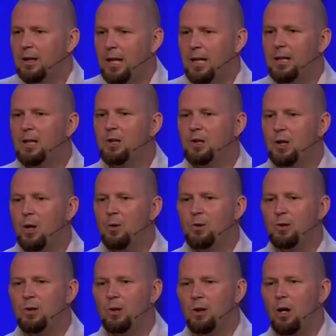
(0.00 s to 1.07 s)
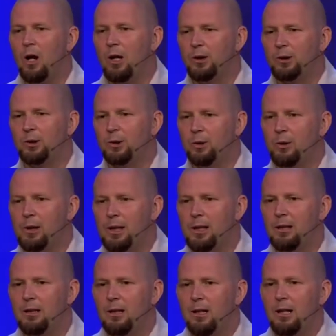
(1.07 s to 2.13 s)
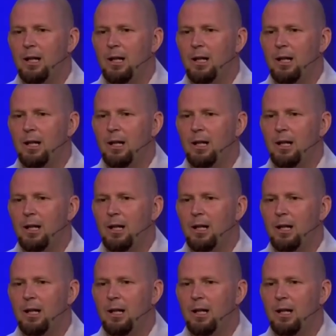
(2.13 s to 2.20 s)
and He shows you your heart truly,